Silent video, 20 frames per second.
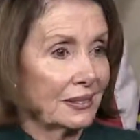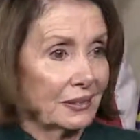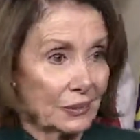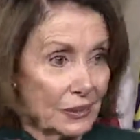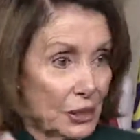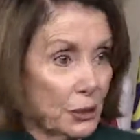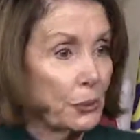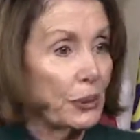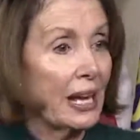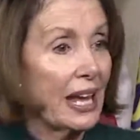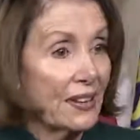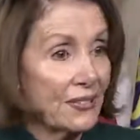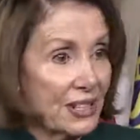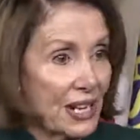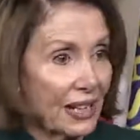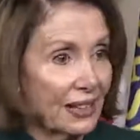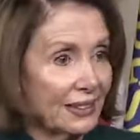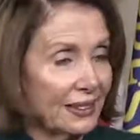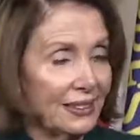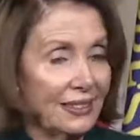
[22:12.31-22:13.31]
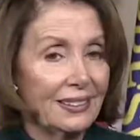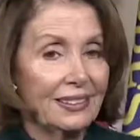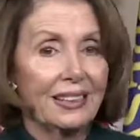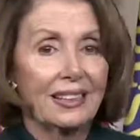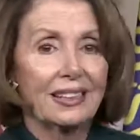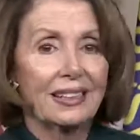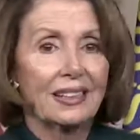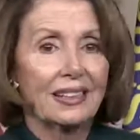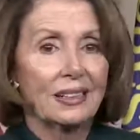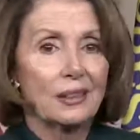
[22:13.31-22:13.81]
which we have done,
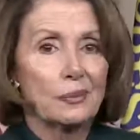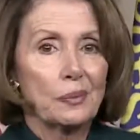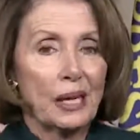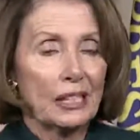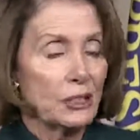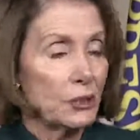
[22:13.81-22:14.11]
by